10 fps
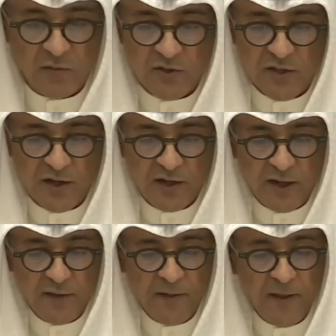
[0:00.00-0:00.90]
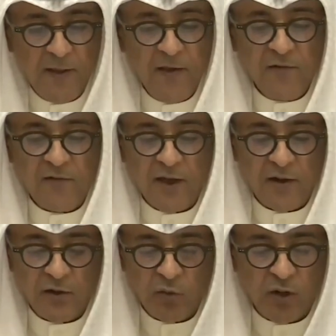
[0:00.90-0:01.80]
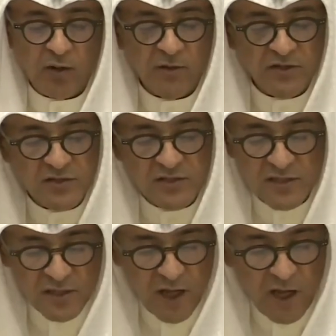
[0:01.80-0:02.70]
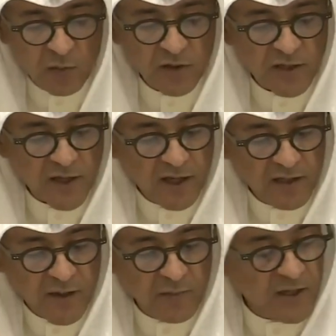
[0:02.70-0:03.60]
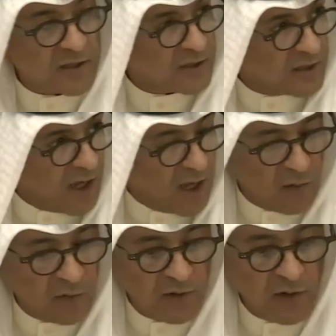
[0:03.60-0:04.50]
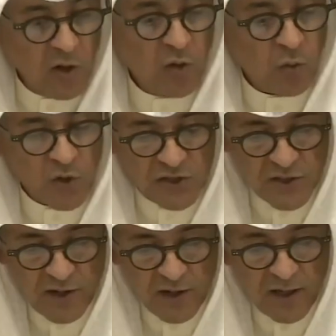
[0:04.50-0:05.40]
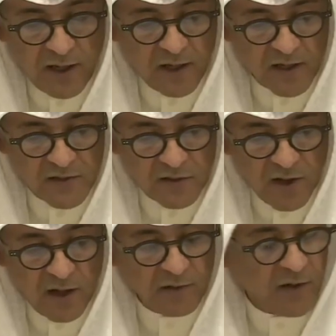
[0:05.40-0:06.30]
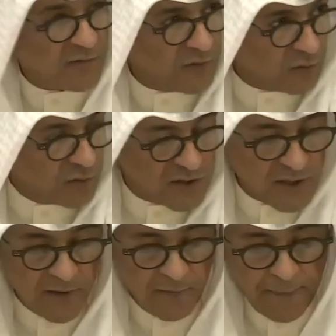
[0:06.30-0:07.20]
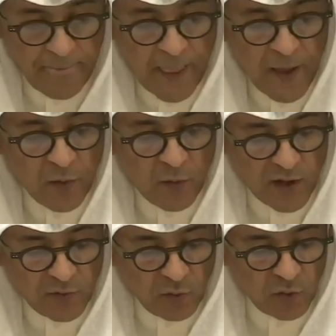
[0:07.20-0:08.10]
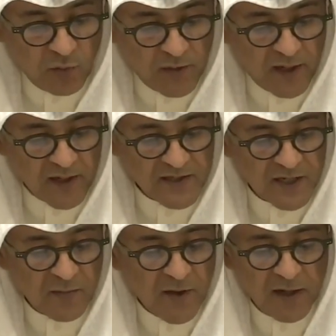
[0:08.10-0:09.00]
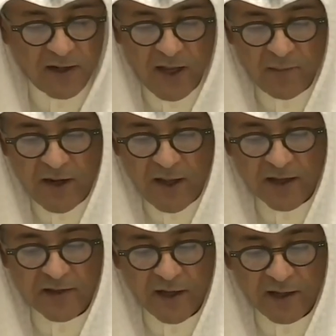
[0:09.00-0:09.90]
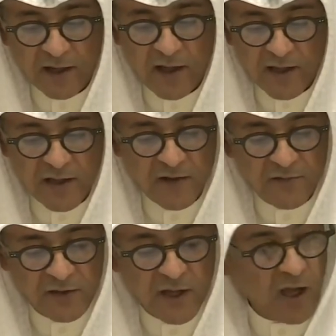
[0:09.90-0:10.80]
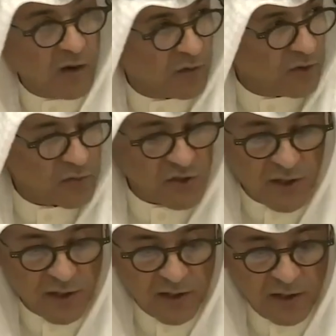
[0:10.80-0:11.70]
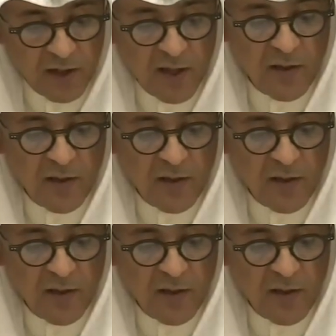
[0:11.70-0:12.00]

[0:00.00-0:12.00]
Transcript: as a citizen of a Gulf country to reaffirm that the GCC countries appreciate, highly appreciate our cooperation with the Russian Federation